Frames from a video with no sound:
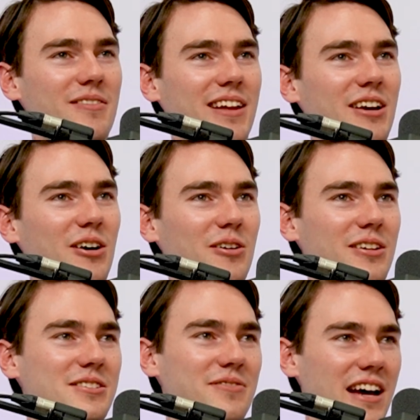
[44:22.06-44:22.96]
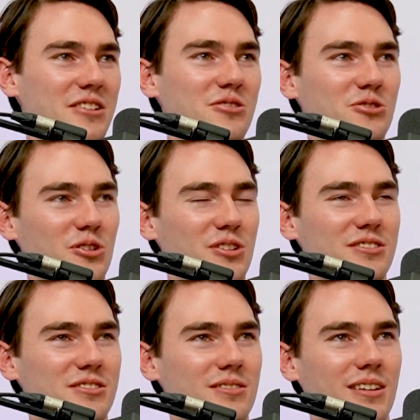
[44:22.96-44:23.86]
a bit of like, oh, it's a fashion show.
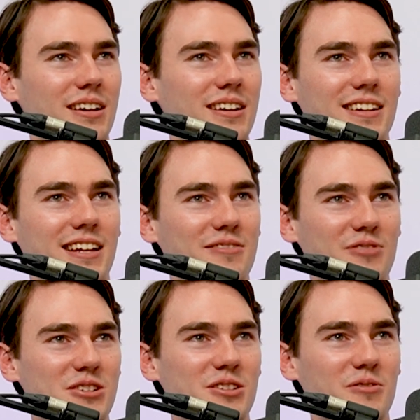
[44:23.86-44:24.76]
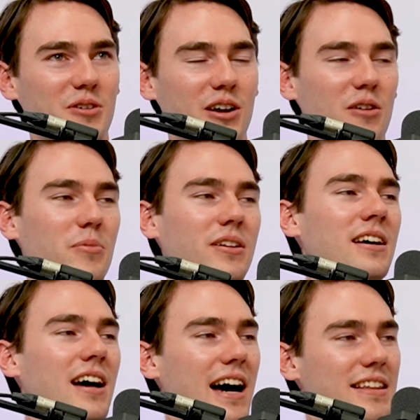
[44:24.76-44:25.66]
There's like French stuff going on,
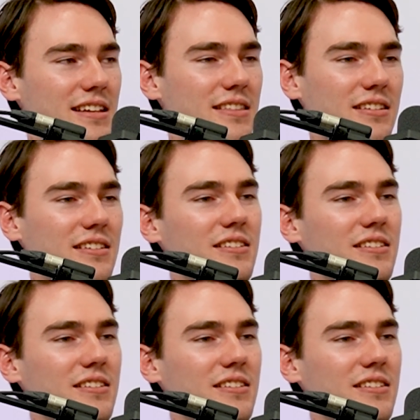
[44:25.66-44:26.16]
but I think